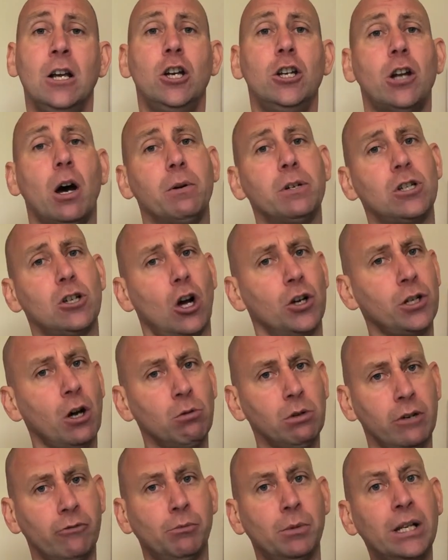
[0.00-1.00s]
You know, I
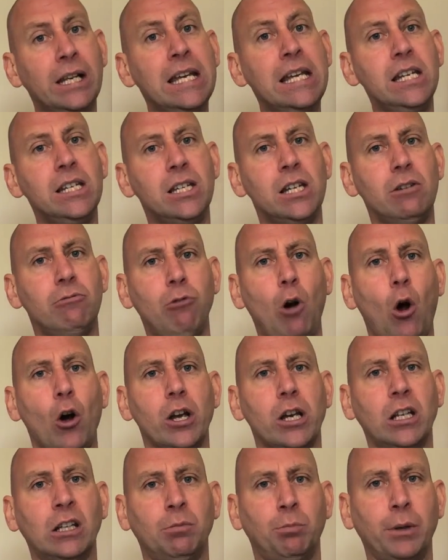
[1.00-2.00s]
don't give them an easy
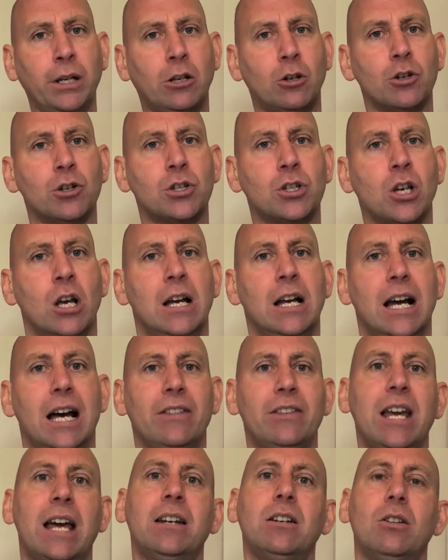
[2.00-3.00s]
ride because
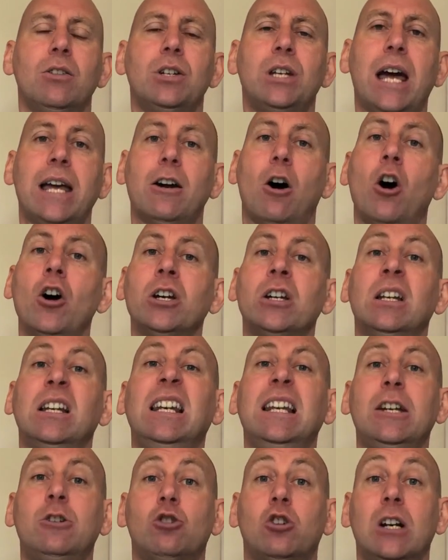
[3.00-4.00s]
at the end of the day, I can
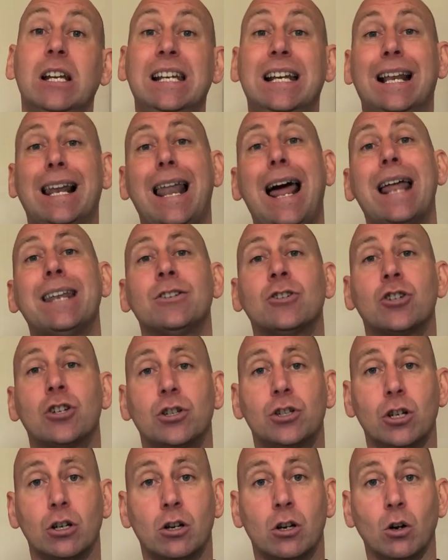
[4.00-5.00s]
literally glance
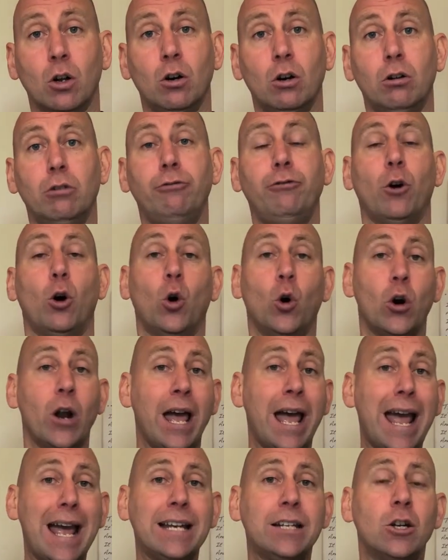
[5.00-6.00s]
at a glove or
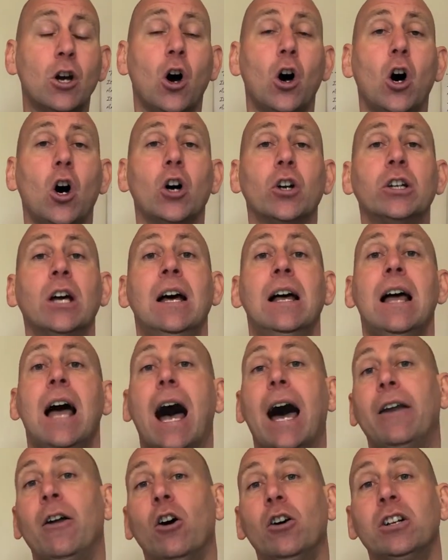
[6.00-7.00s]
a head guard
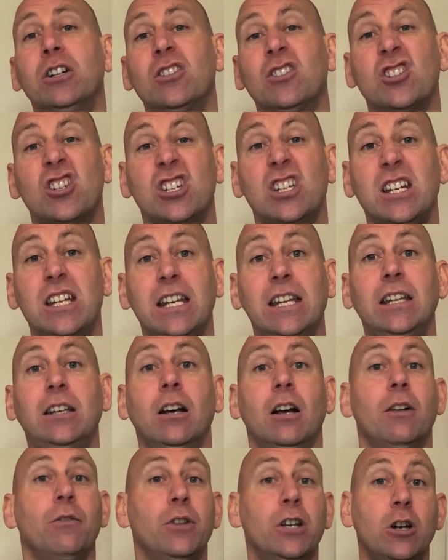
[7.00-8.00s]
and I can
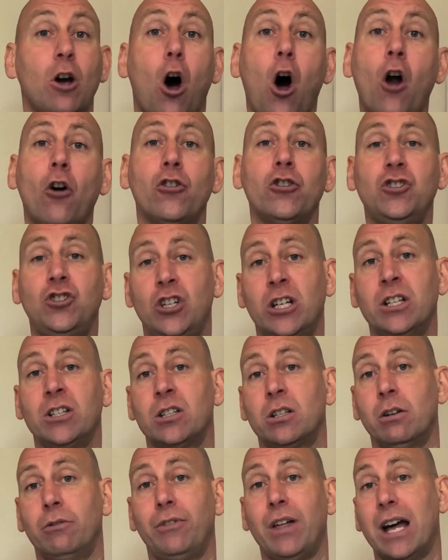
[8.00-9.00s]
see the
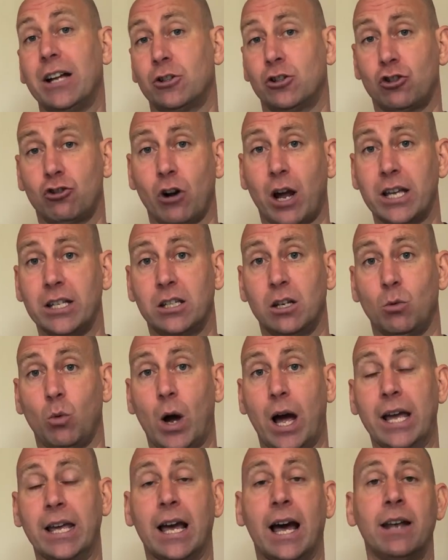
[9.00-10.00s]
origins of that straight
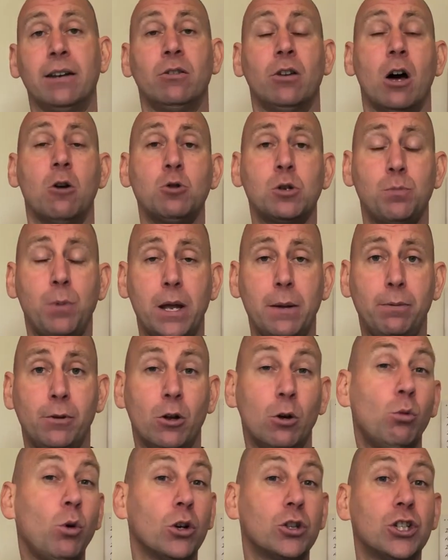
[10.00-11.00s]
away. And those
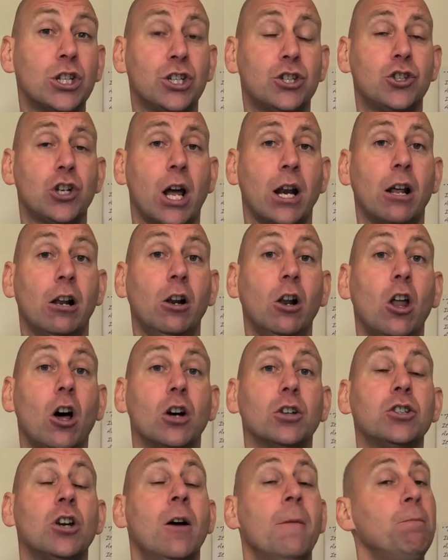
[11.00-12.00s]
people that watch this channel a
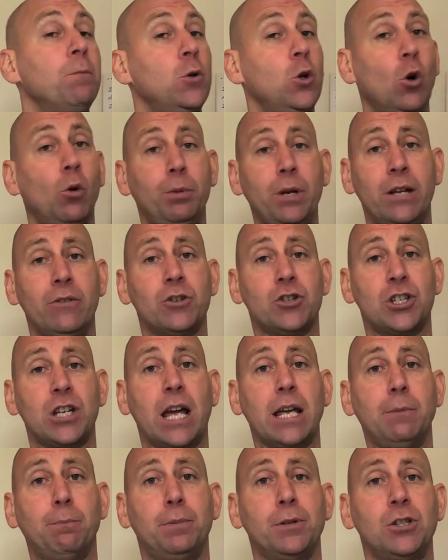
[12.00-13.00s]
lot, you'll be in the
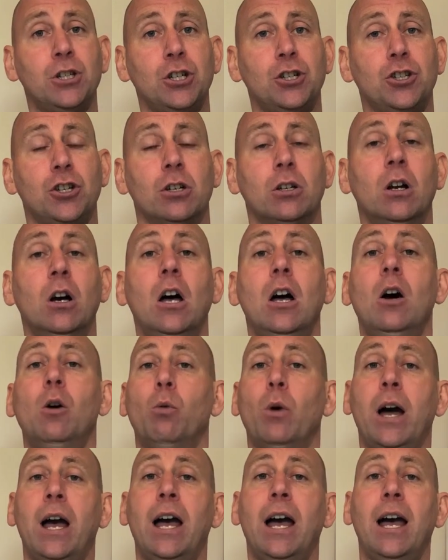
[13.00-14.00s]
same position
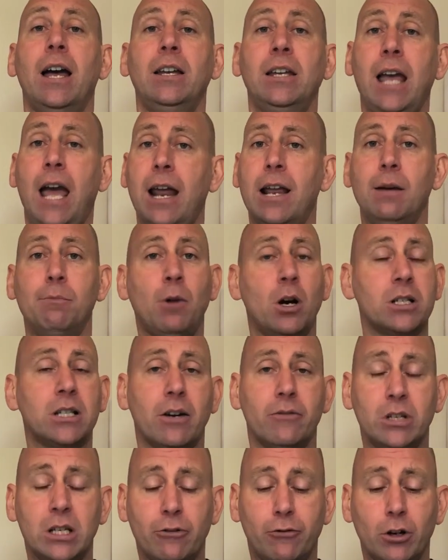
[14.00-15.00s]
where, yeah, it might
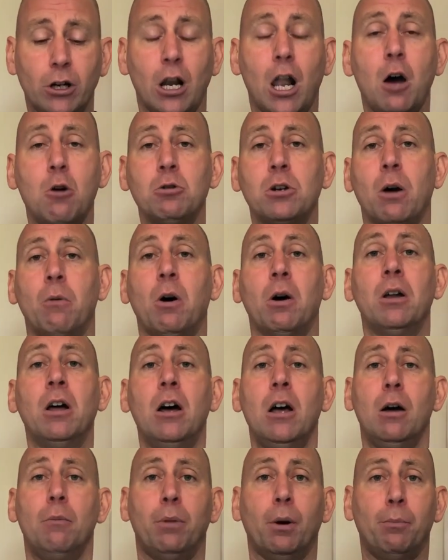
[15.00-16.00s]
have a different logo
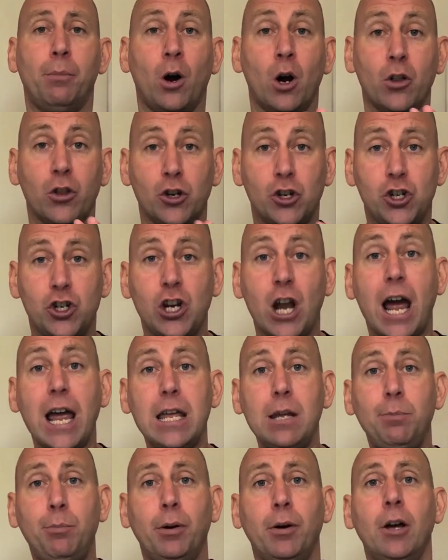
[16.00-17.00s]
on, but by the
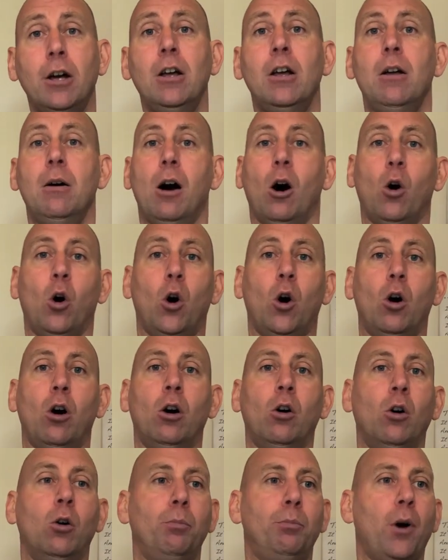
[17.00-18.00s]
shape,
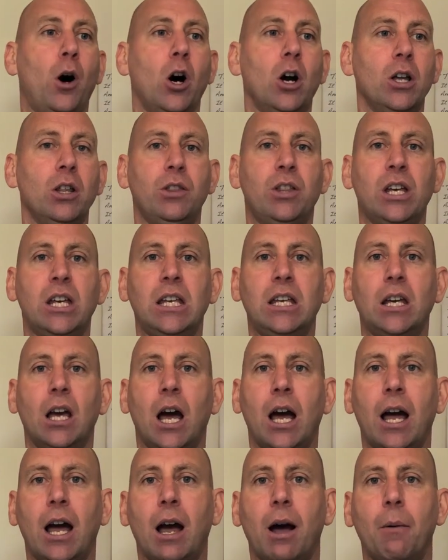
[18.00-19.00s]
or, or by the
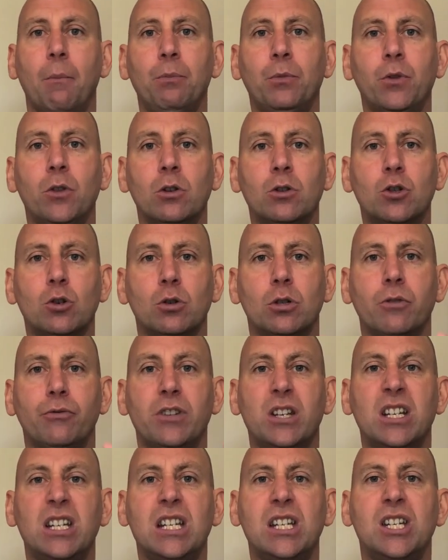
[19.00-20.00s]
uh, sort
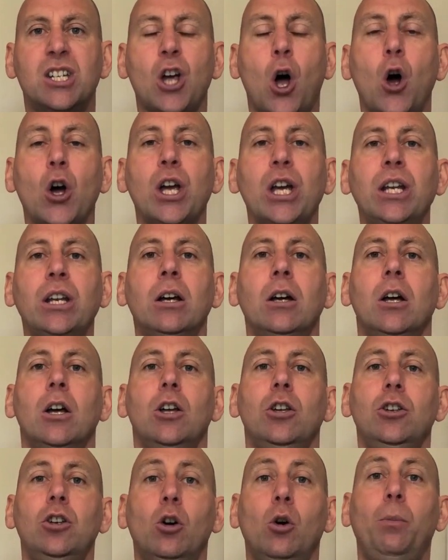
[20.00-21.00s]
of the design,
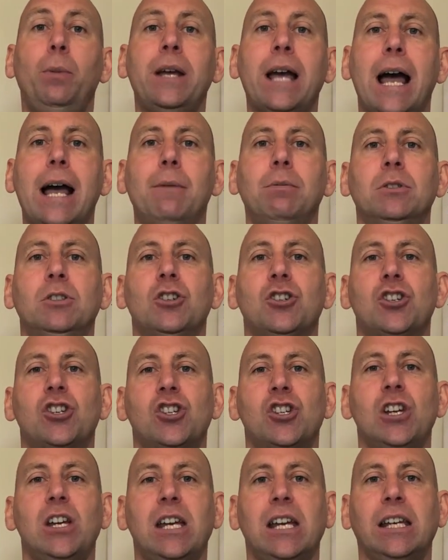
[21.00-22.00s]
you'll be able to
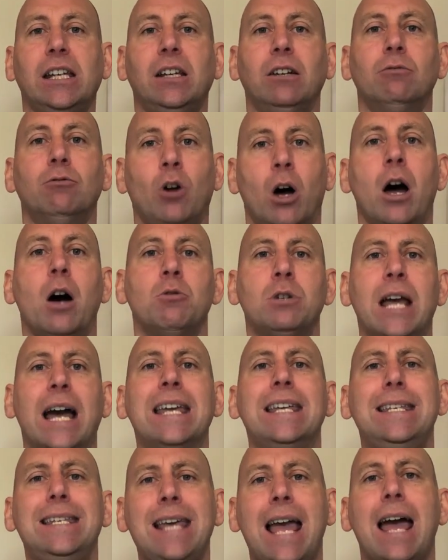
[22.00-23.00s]
see, right,
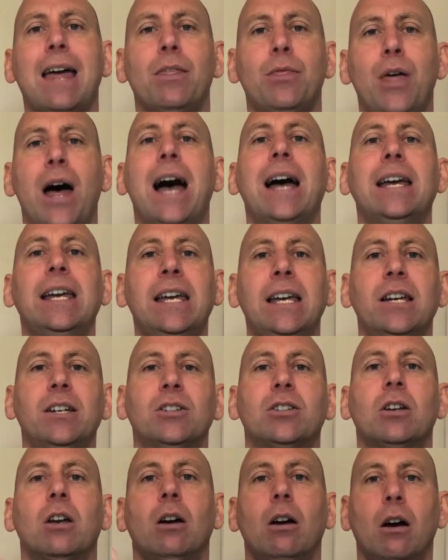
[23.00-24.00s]
okay, yeah, that
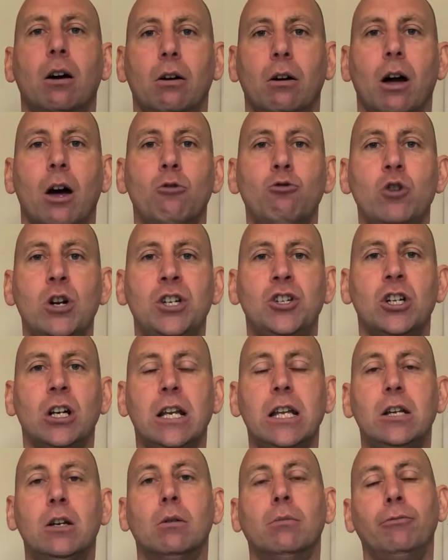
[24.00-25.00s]
is
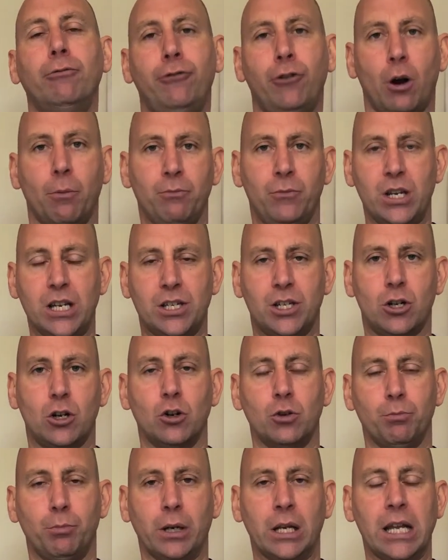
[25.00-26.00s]
originally come from this
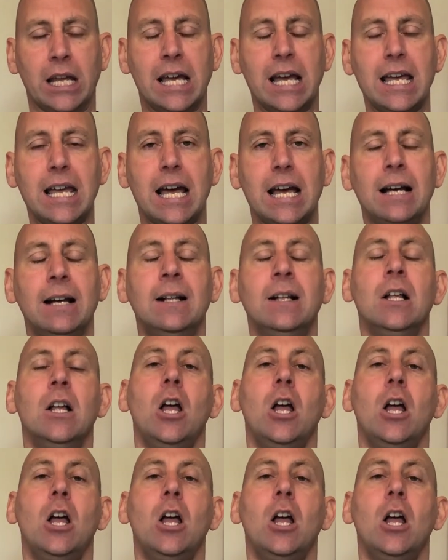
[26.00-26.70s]
company here.